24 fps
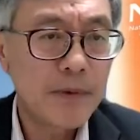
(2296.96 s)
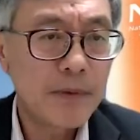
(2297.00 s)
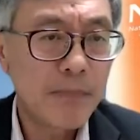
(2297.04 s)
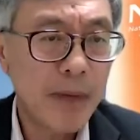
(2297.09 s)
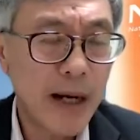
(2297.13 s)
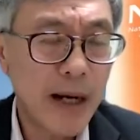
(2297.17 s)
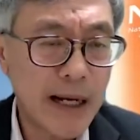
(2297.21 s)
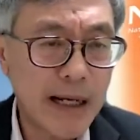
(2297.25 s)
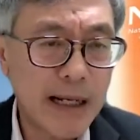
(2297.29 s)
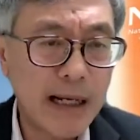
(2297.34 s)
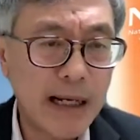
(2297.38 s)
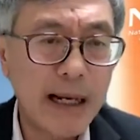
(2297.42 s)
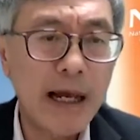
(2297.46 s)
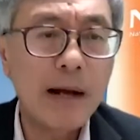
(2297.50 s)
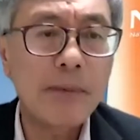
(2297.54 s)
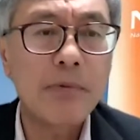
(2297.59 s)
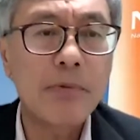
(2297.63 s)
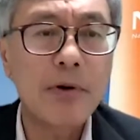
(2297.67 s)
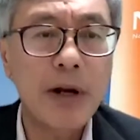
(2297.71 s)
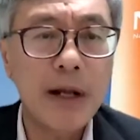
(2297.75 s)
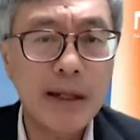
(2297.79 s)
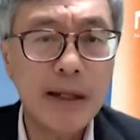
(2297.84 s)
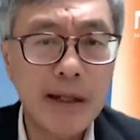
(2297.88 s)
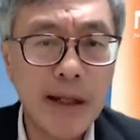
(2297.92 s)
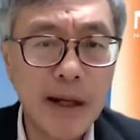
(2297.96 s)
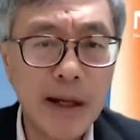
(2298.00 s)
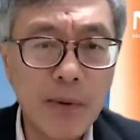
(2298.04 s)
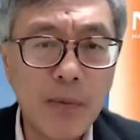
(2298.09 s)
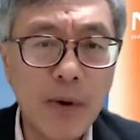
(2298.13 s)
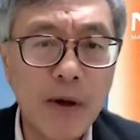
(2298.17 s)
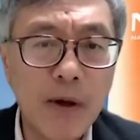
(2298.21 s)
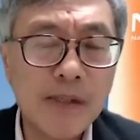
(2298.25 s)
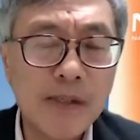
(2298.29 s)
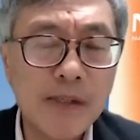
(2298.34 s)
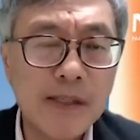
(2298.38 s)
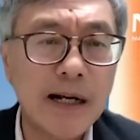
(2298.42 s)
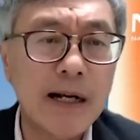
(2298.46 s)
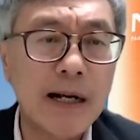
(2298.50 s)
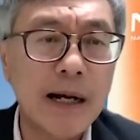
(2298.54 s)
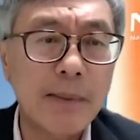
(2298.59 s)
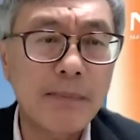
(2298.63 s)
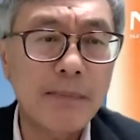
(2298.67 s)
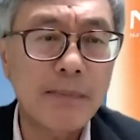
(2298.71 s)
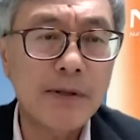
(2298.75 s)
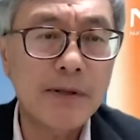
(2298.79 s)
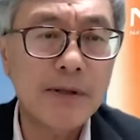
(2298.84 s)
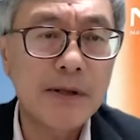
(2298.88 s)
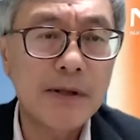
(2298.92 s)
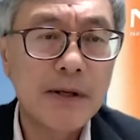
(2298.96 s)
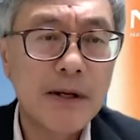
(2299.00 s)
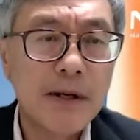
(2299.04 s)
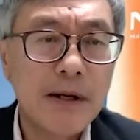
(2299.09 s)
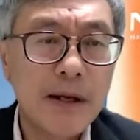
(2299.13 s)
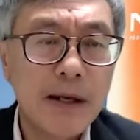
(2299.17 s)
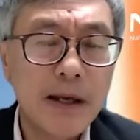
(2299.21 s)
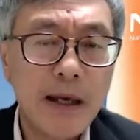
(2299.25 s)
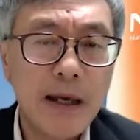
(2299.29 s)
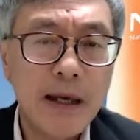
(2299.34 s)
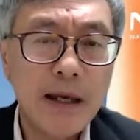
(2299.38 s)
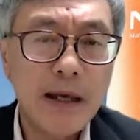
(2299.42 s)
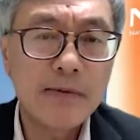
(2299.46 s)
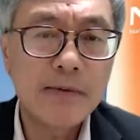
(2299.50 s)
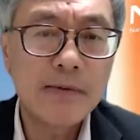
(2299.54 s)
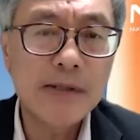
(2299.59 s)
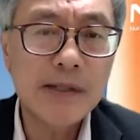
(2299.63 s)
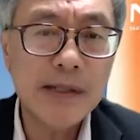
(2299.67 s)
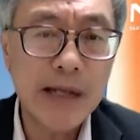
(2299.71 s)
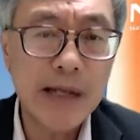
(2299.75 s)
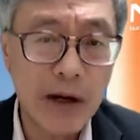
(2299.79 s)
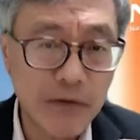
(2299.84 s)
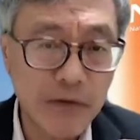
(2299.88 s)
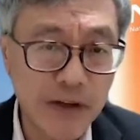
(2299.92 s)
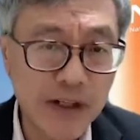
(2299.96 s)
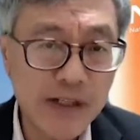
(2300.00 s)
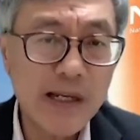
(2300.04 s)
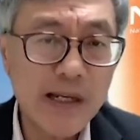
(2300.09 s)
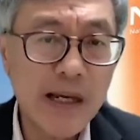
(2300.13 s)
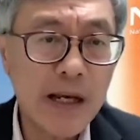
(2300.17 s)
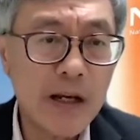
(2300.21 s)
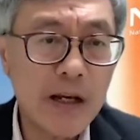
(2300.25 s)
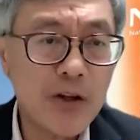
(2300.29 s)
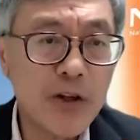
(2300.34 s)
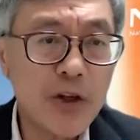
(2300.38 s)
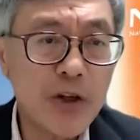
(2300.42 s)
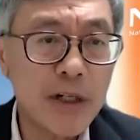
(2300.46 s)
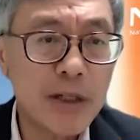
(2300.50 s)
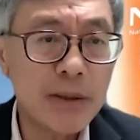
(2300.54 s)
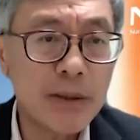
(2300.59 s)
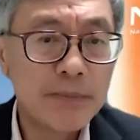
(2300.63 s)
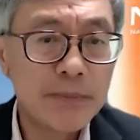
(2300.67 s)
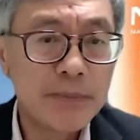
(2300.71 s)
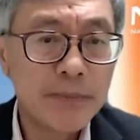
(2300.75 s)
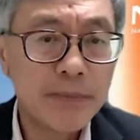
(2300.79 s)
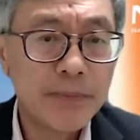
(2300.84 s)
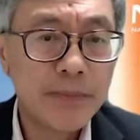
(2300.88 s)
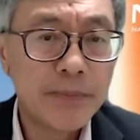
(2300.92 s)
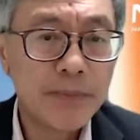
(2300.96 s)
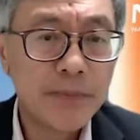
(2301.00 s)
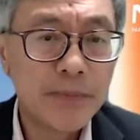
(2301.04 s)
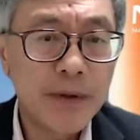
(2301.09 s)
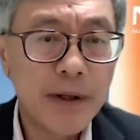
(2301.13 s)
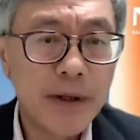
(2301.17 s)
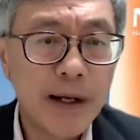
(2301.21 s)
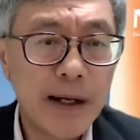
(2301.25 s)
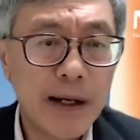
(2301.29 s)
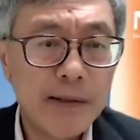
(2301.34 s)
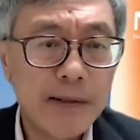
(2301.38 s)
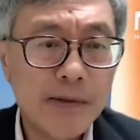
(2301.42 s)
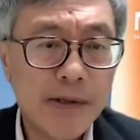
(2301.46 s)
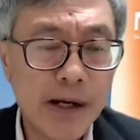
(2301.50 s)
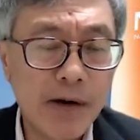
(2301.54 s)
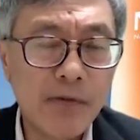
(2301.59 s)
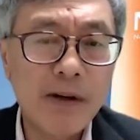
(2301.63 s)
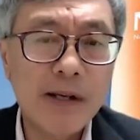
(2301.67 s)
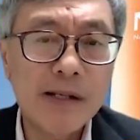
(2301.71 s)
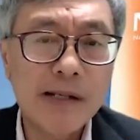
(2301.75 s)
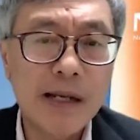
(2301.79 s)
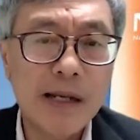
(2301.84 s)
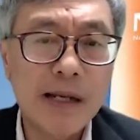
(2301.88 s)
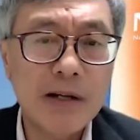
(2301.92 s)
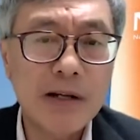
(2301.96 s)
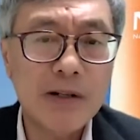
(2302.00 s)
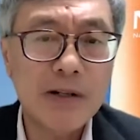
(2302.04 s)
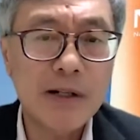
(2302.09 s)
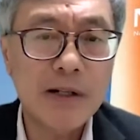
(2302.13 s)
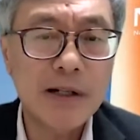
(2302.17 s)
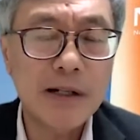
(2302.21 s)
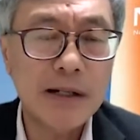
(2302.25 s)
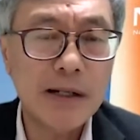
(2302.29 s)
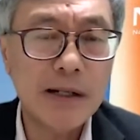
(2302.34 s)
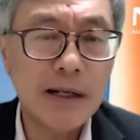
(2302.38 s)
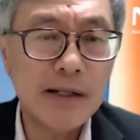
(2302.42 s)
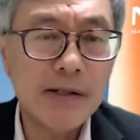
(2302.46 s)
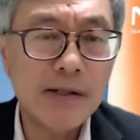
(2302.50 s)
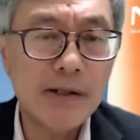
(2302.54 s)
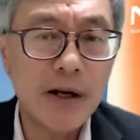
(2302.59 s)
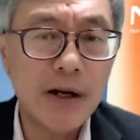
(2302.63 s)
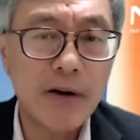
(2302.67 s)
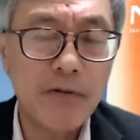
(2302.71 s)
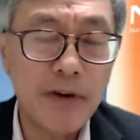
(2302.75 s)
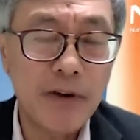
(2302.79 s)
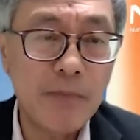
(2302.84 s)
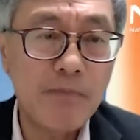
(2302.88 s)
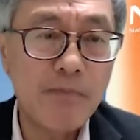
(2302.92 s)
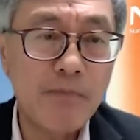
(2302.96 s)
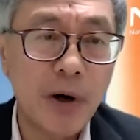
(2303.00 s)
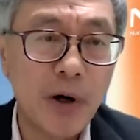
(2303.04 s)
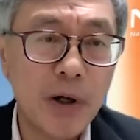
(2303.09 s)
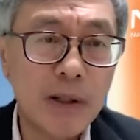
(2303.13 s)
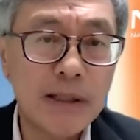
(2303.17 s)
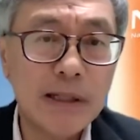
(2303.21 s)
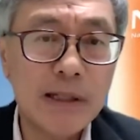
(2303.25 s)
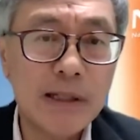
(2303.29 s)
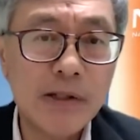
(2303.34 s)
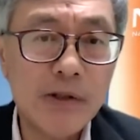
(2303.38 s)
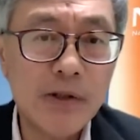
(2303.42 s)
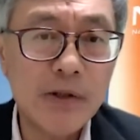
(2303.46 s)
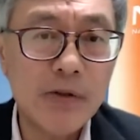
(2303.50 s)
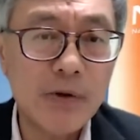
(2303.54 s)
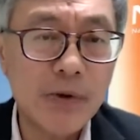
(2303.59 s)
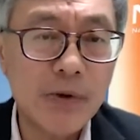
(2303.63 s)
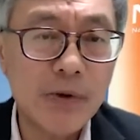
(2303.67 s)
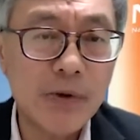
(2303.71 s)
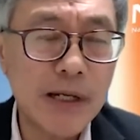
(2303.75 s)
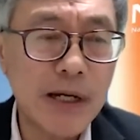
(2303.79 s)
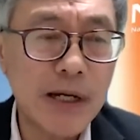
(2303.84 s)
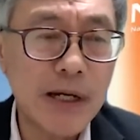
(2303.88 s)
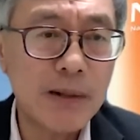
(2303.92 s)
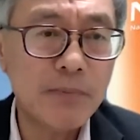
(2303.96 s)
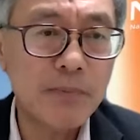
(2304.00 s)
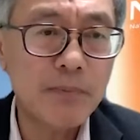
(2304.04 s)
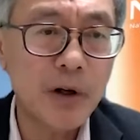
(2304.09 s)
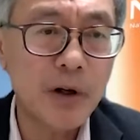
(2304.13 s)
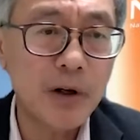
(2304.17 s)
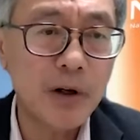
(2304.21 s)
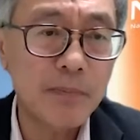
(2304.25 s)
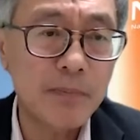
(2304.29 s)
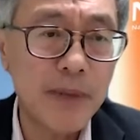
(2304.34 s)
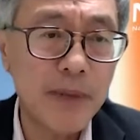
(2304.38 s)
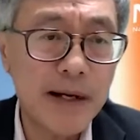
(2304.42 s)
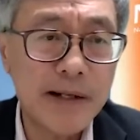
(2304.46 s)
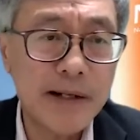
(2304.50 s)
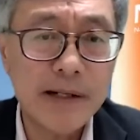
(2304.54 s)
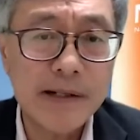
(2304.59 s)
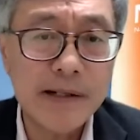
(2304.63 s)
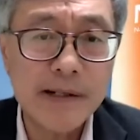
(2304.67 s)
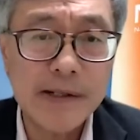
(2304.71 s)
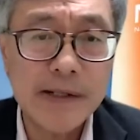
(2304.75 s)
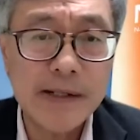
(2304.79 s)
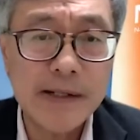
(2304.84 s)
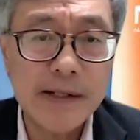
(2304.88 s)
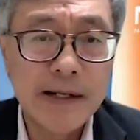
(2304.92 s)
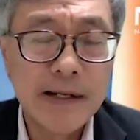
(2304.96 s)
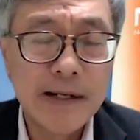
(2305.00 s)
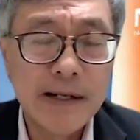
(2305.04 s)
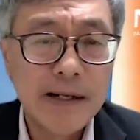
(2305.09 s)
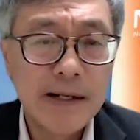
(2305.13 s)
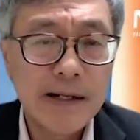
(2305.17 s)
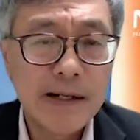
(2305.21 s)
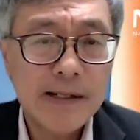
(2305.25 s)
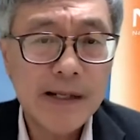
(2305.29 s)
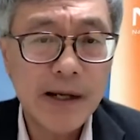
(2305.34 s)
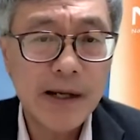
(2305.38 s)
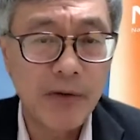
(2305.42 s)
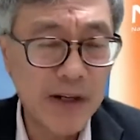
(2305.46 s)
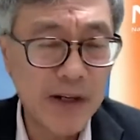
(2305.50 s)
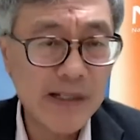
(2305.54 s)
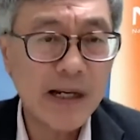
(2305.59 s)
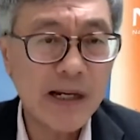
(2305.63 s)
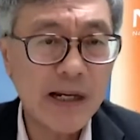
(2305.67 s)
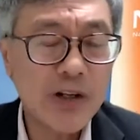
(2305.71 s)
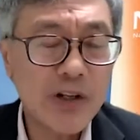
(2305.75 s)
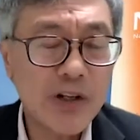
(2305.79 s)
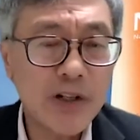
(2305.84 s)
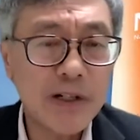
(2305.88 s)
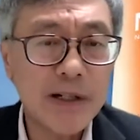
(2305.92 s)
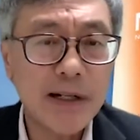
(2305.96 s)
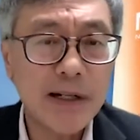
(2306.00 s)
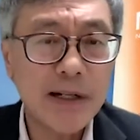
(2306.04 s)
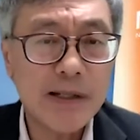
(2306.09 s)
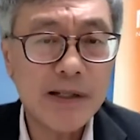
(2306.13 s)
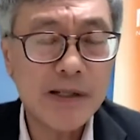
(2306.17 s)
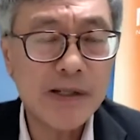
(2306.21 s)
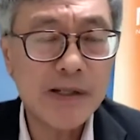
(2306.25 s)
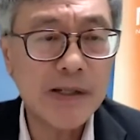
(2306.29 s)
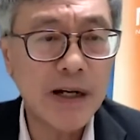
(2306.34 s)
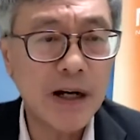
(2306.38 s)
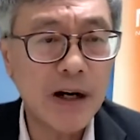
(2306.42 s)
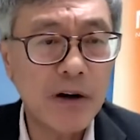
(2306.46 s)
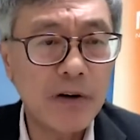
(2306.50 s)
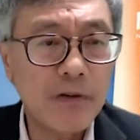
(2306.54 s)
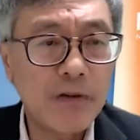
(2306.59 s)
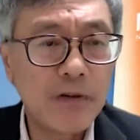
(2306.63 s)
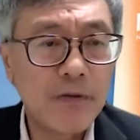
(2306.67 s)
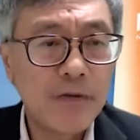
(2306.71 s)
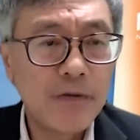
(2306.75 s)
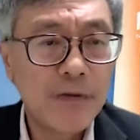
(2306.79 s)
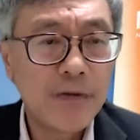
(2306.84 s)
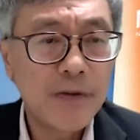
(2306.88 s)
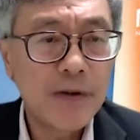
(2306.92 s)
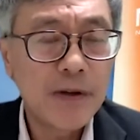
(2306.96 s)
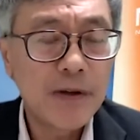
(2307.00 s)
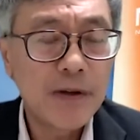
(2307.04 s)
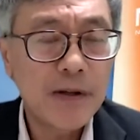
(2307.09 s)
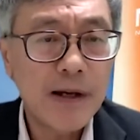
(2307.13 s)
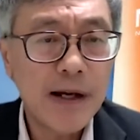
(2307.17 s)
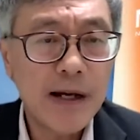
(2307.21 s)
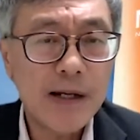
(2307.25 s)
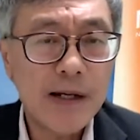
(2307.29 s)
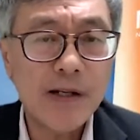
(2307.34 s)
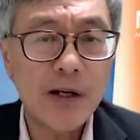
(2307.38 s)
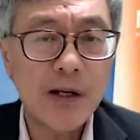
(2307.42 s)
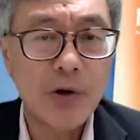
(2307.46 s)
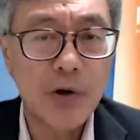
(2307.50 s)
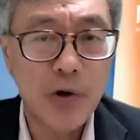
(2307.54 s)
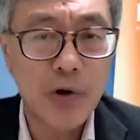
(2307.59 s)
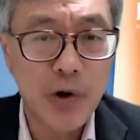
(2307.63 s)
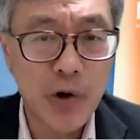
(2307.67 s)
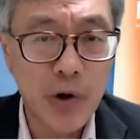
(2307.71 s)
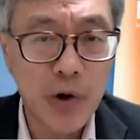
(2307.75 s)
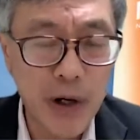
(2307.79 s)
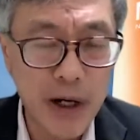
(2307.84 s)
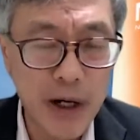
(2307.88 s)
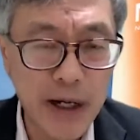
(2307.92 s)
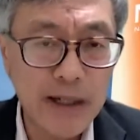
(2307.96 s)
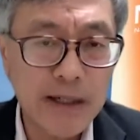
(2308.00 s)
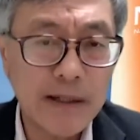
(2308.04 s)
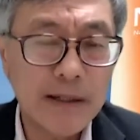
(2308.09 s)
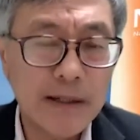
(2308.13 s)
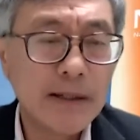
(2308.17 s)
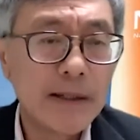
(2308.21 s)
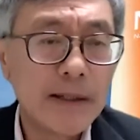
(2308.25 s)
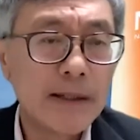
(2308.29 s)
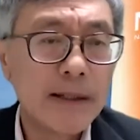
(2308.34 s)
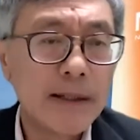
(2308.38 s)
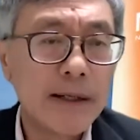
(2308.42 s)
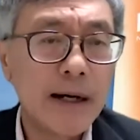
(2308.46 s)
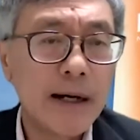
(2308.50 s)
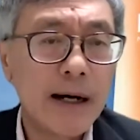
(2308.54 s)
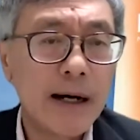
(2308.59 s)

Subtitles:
by collaborating with startups in Southeast Asia. And Southeast Asia is of importance to Singapore because Southeast Asia itself has a growing